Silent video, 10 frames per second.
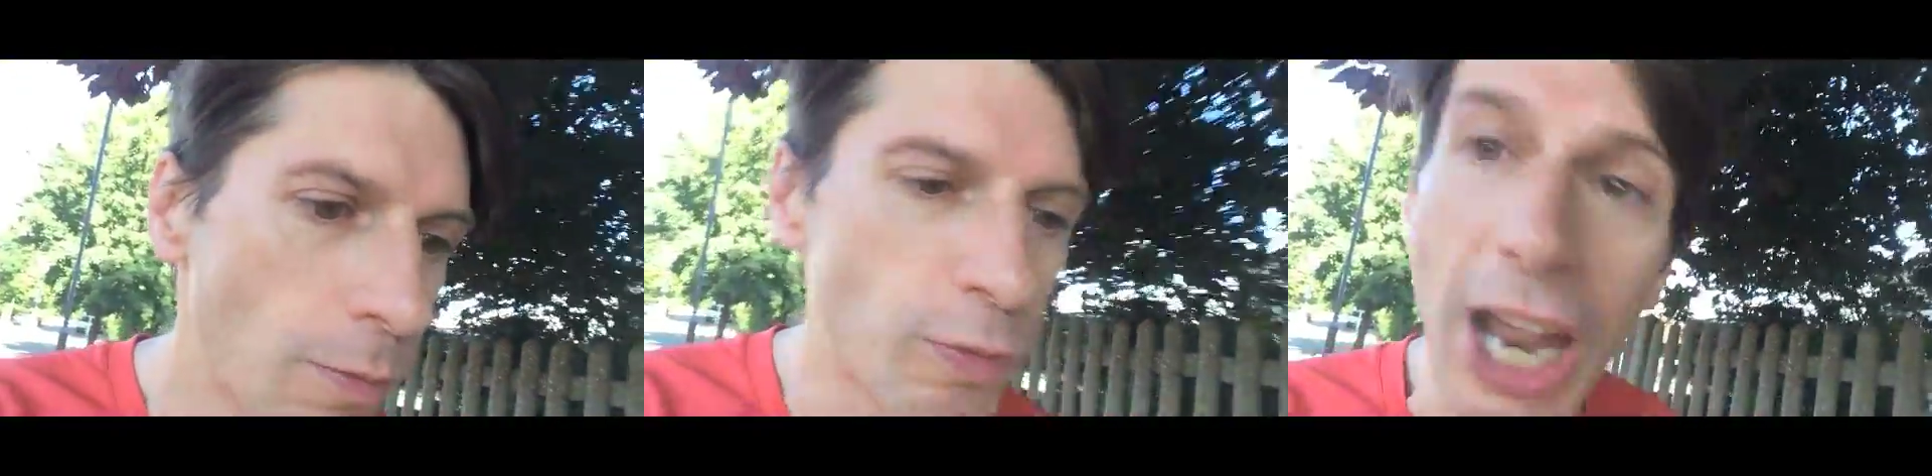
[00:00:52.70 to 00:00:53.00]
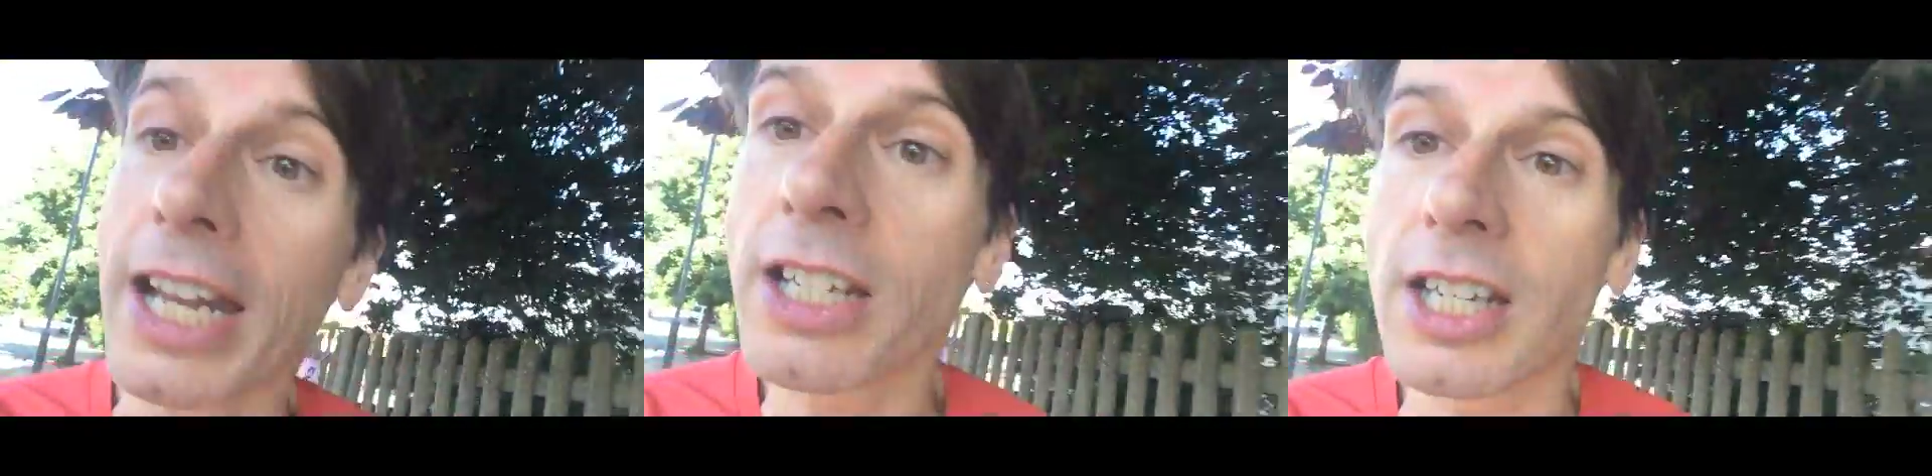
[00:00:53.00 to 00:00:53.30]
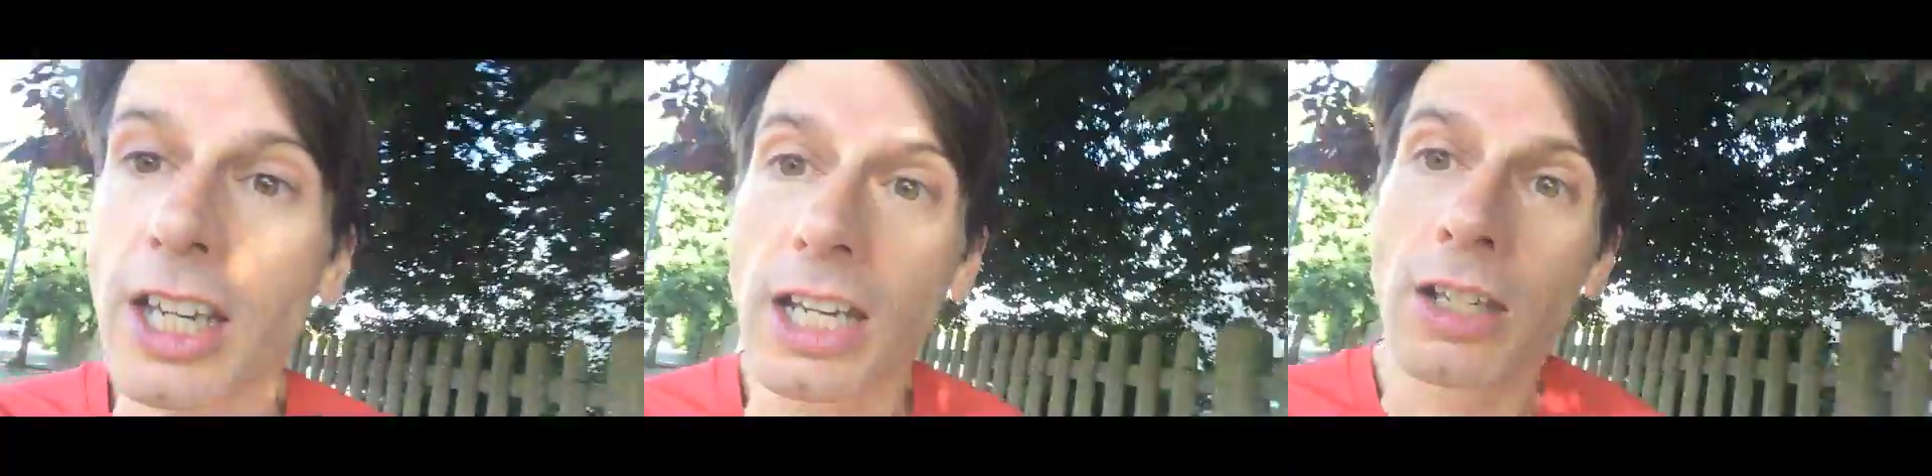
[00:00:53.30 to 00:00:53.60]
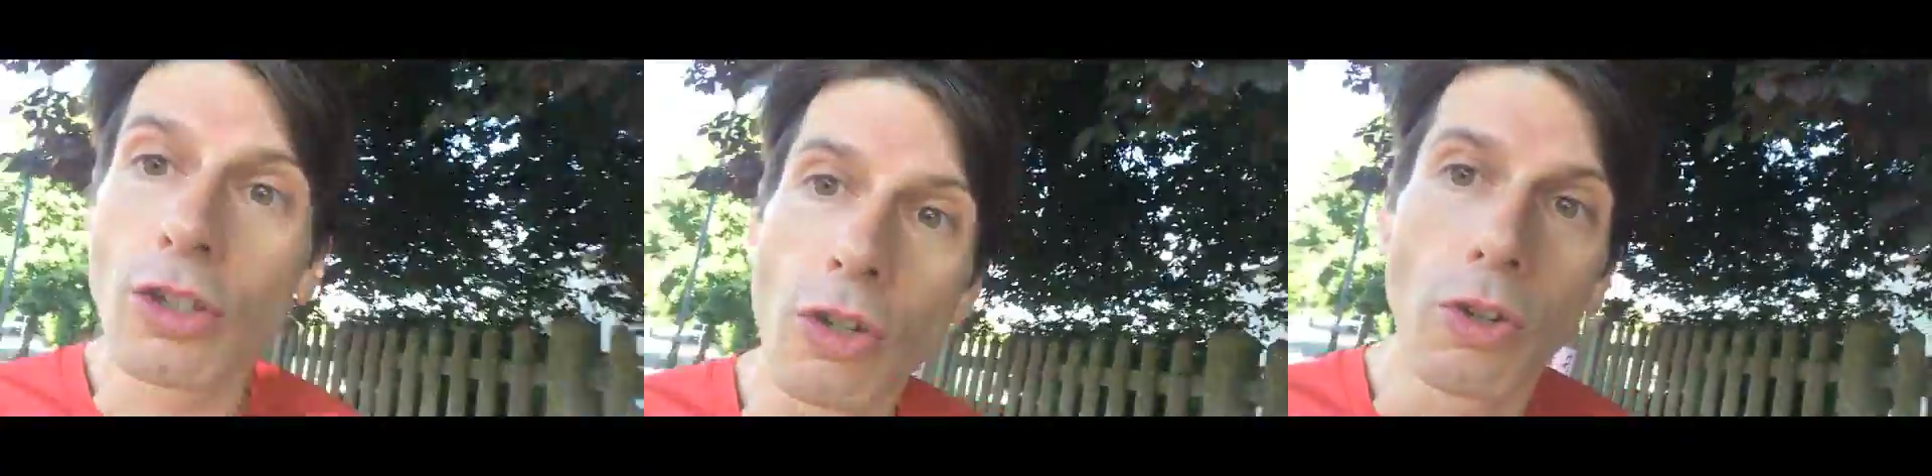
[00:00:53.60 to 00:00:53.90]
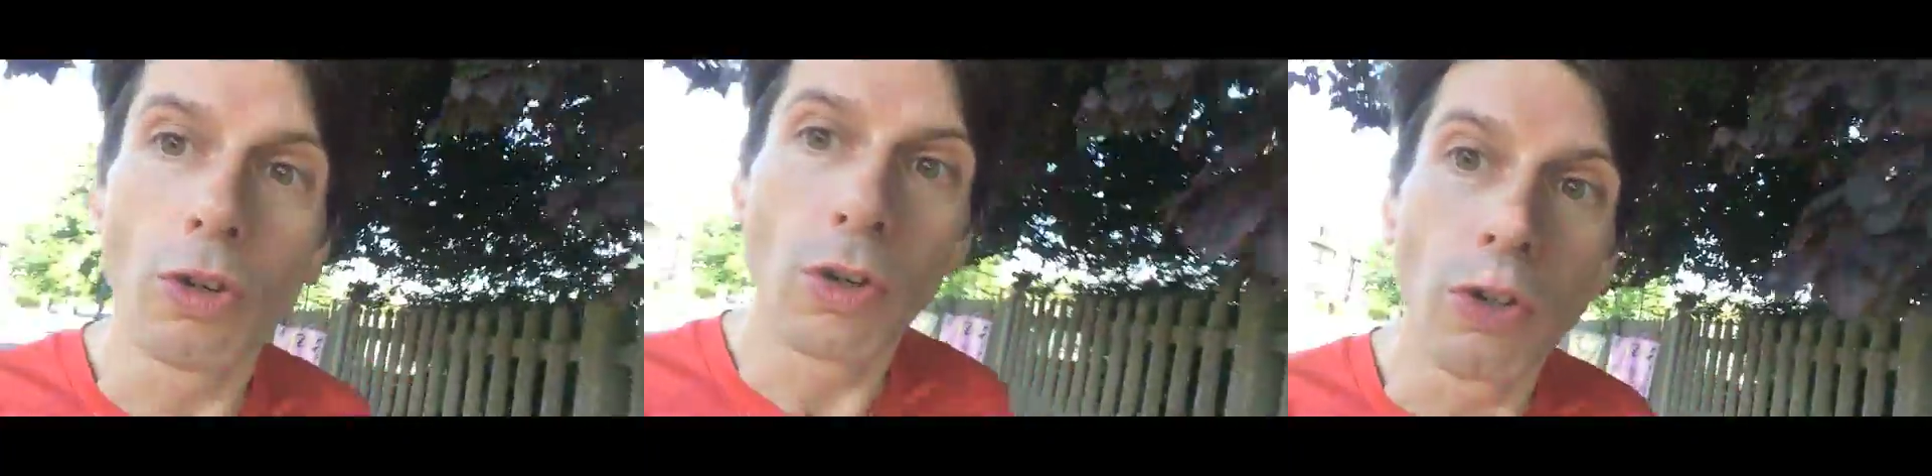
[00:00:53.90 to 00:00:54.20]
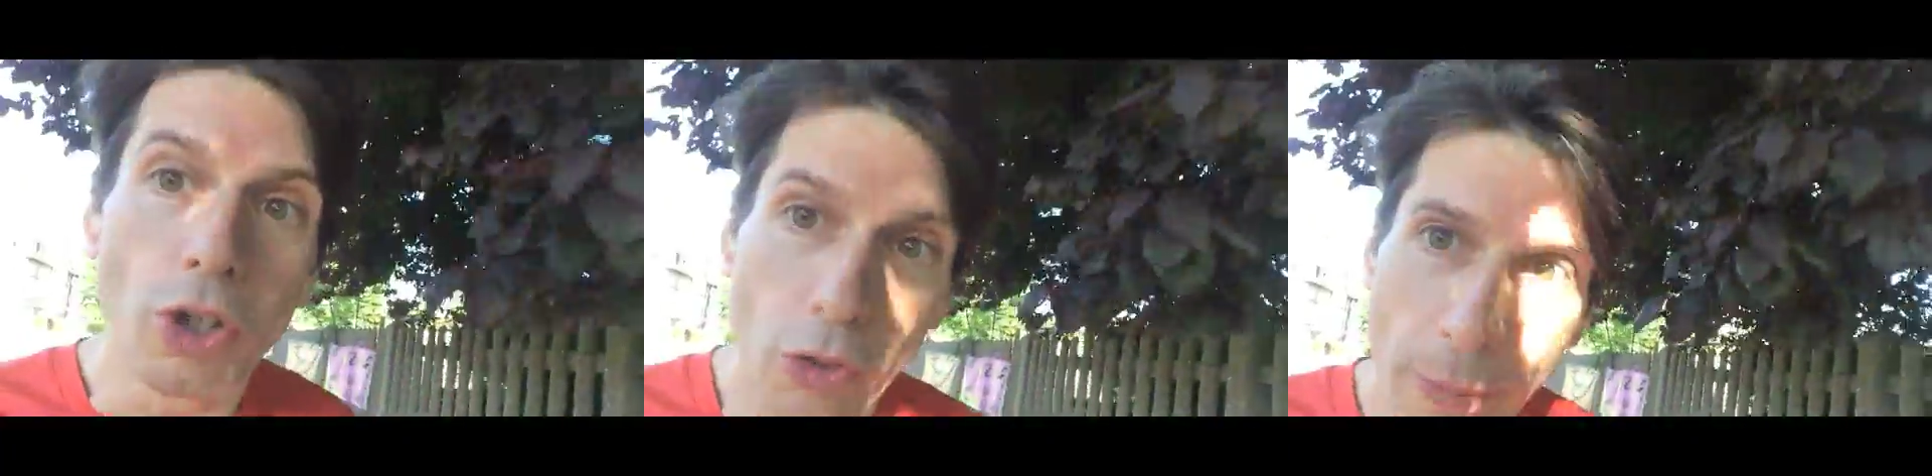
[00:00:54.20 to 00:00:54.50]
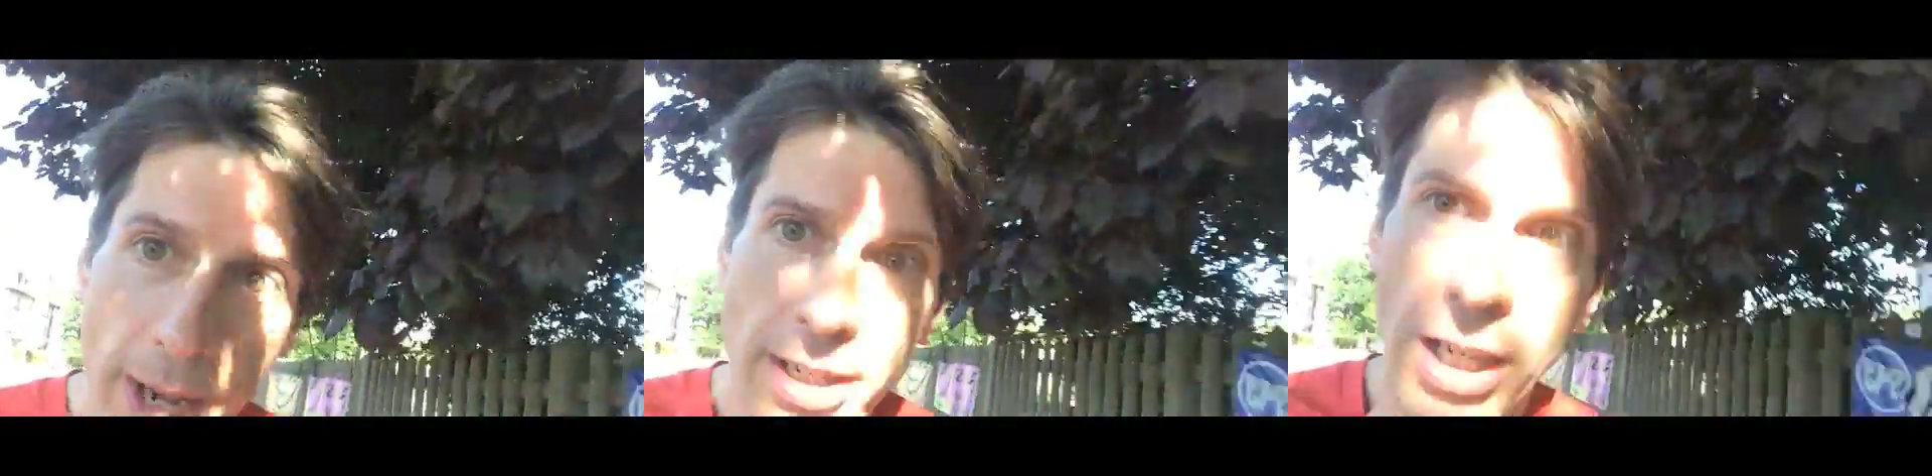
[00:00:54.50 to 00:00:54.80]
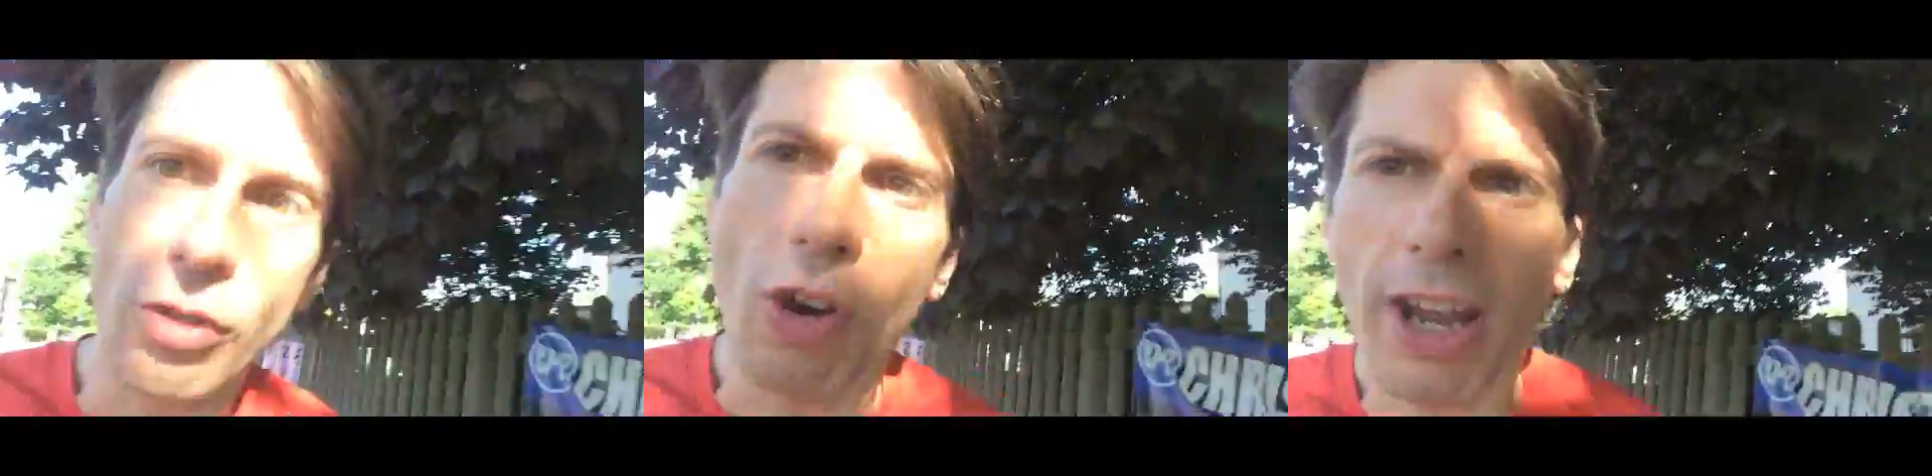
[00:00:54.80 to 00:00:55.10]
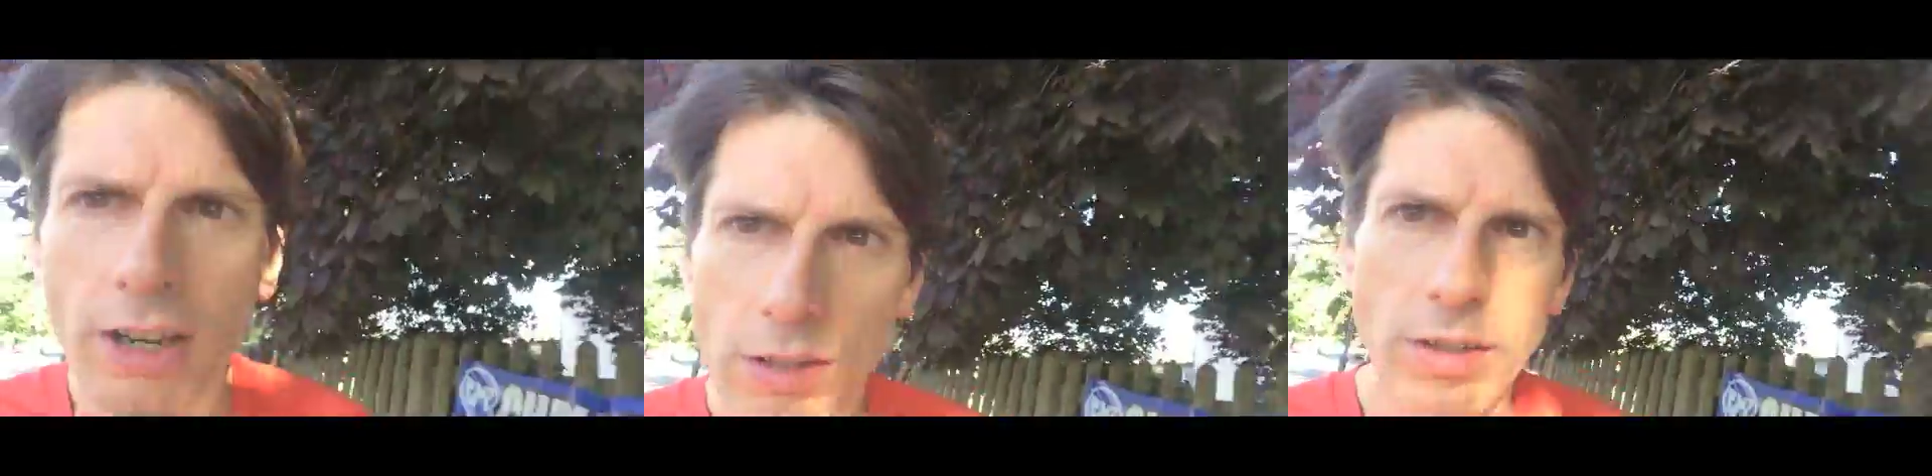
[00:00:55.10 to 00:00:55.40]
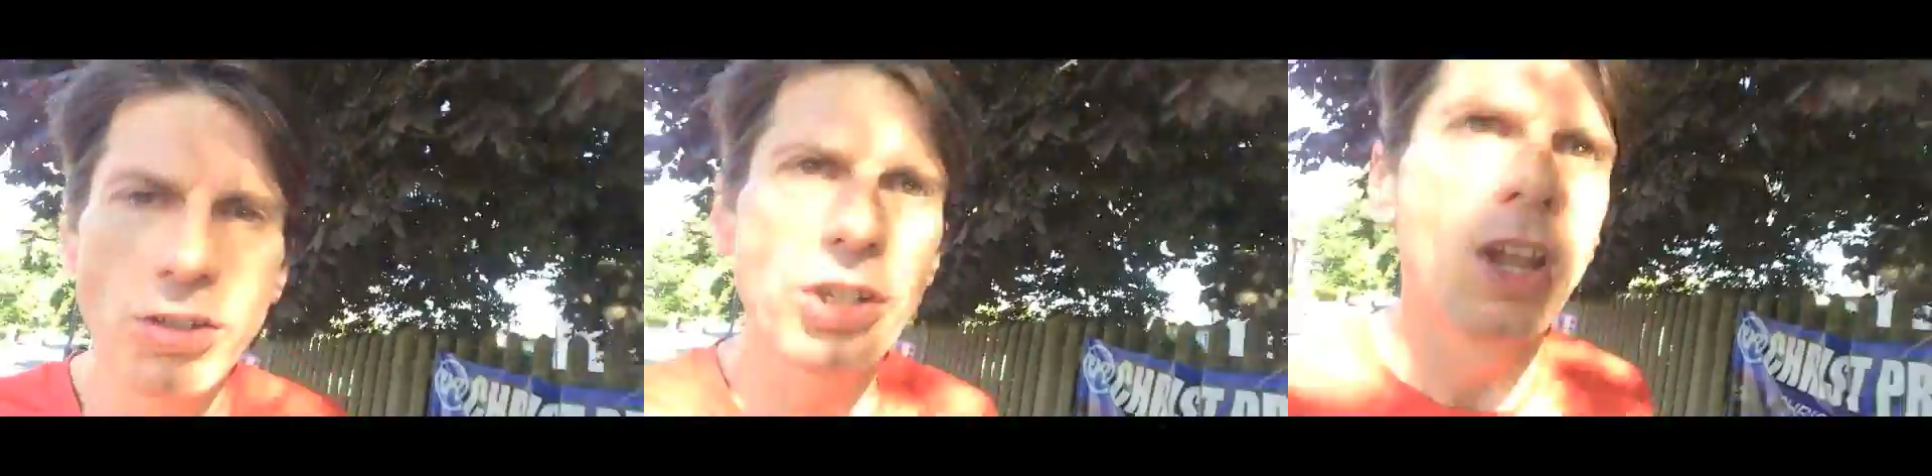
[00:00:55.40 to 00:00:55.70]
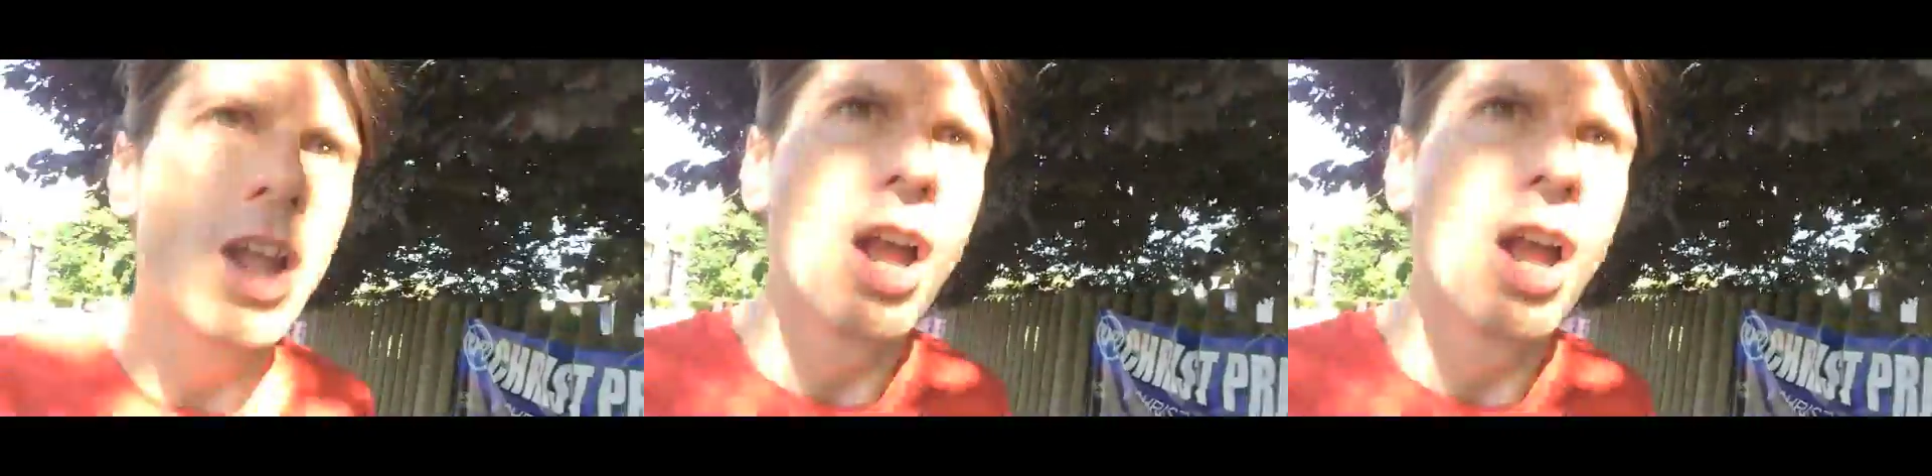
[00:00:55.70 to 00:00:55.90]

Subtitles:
dancing to New Romantic records,